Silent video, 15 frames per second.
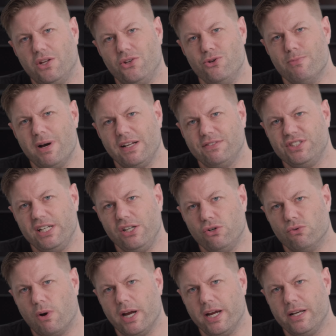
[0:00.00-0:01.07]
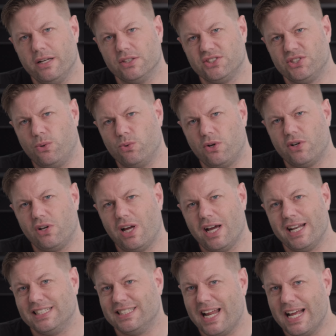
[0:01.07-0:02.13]
You might have seen grain sold
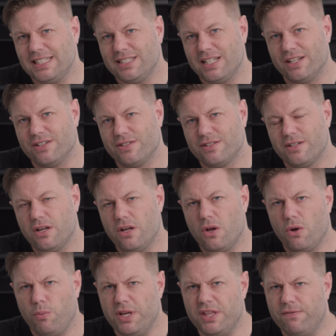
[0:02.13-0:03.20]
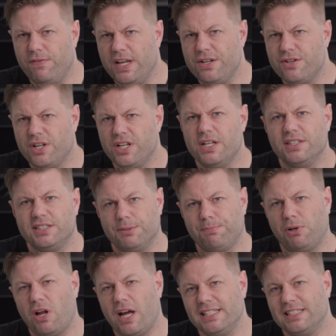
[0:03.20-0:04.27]
online as an asset, where the vendor
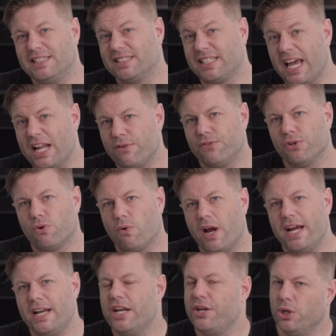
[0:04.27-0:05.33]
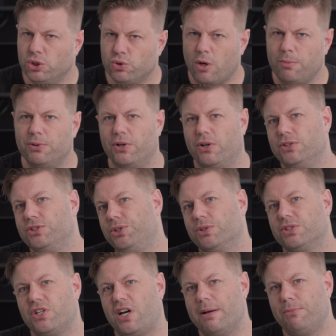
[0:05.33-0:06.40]
supplies a scan of the grain and you drop it onto
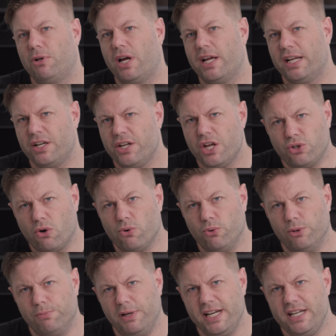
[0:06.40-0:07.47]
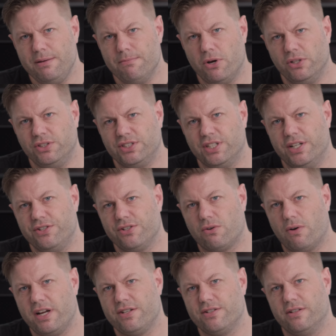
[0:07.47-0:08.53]
your timeline and toggle the blending modes to
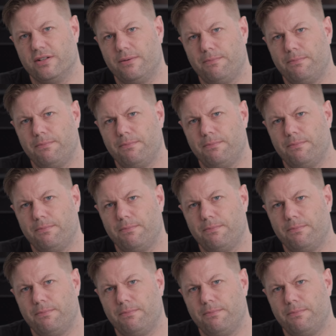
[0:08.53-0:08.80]
integrate it.